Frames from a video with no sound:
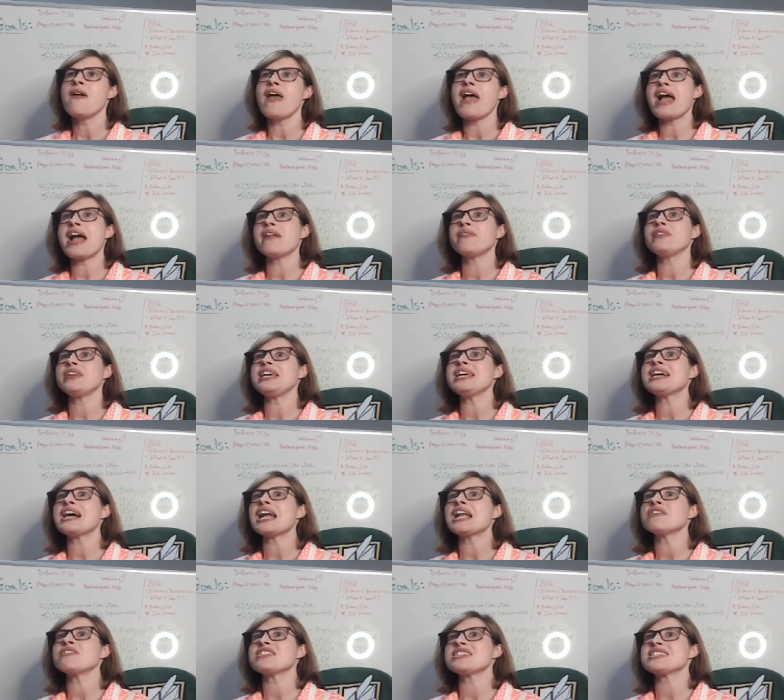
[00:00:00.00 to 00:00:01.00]
and he
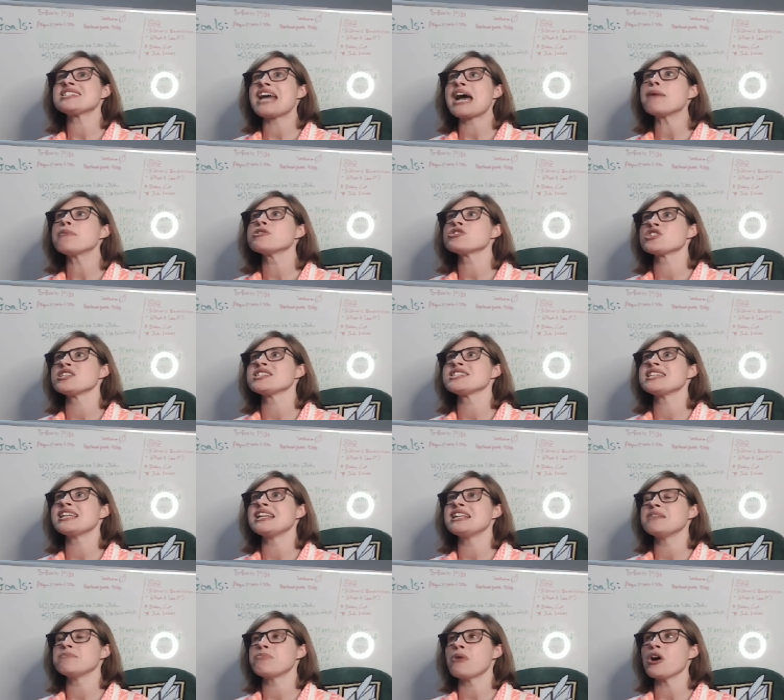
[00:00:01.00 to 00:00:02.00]
kind of establishes that
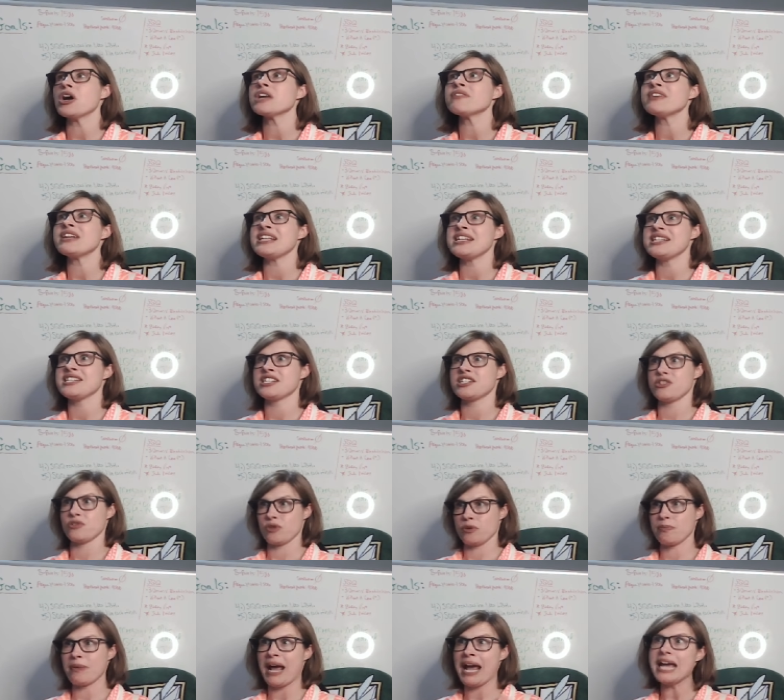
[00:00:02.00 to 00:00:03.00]
it, part of it is to
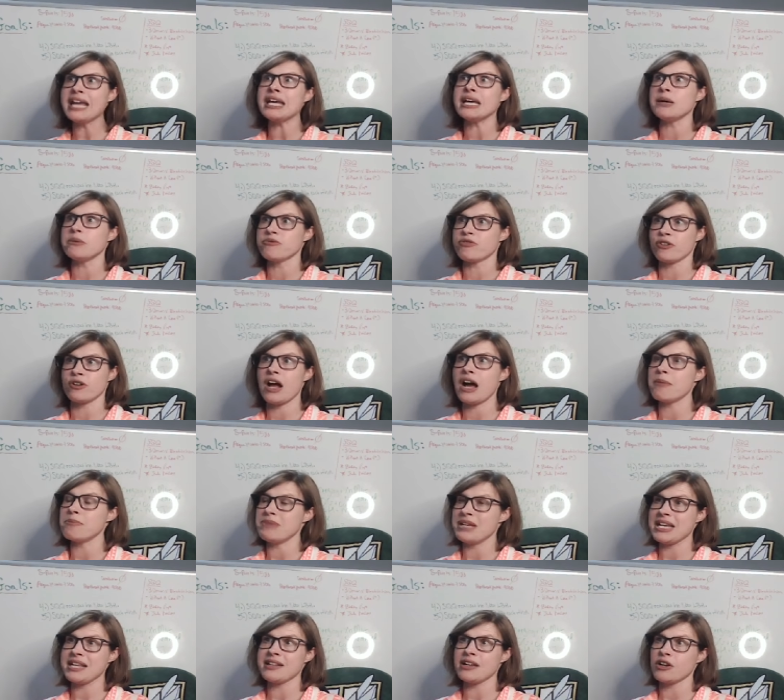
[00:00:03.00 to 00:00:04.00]
repay him for not
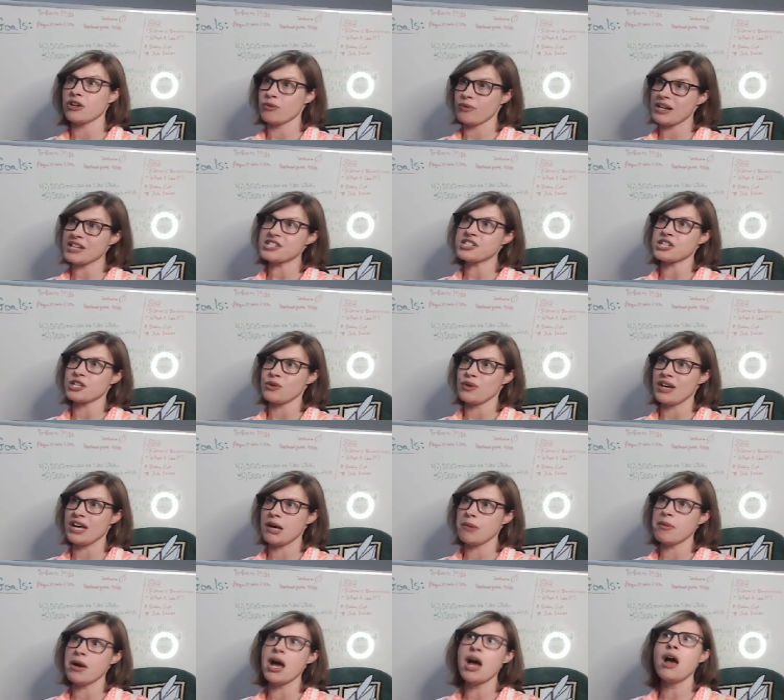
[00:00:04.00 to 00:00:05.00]
being there to rescue
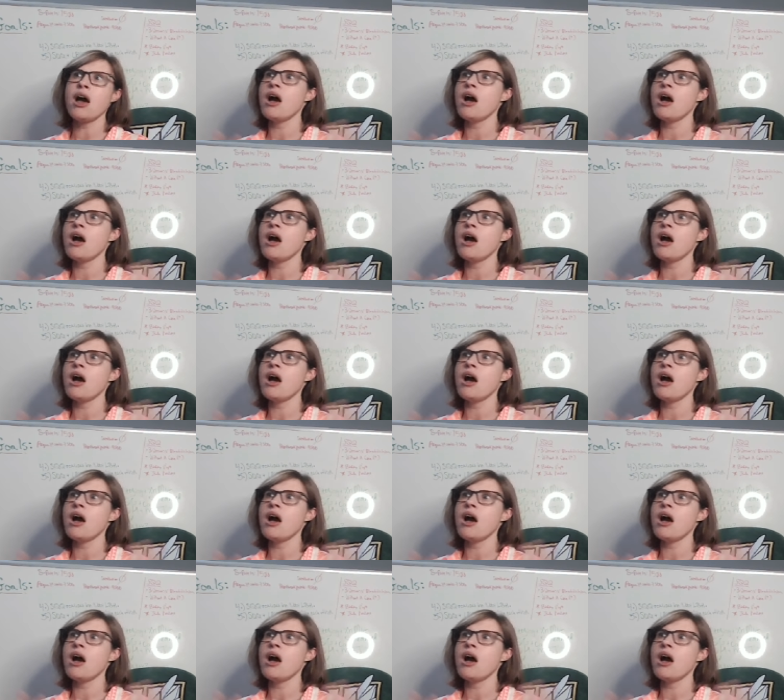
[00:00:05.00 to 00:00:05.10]
him.